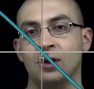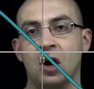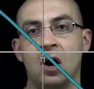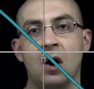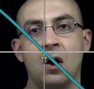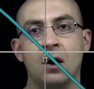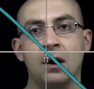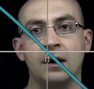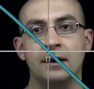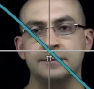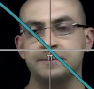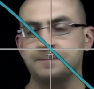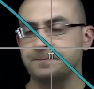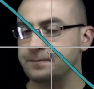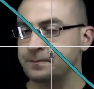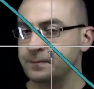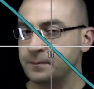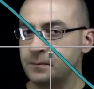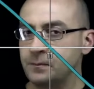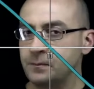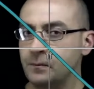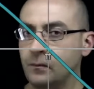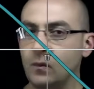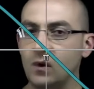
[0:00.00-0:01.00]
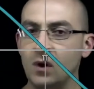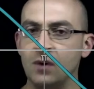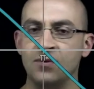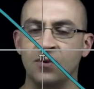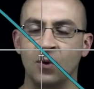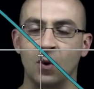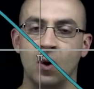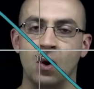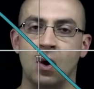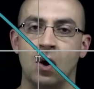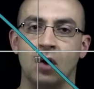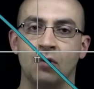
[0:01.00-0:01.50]
R
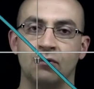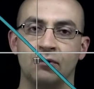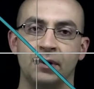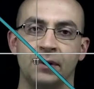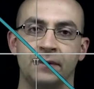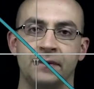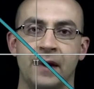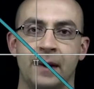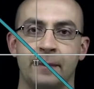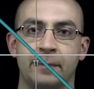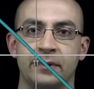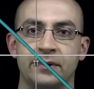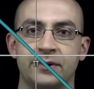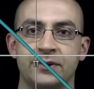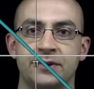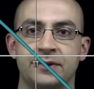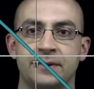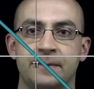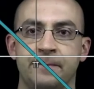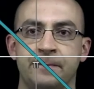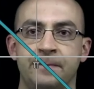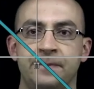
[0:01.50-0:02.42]
for all real numbers.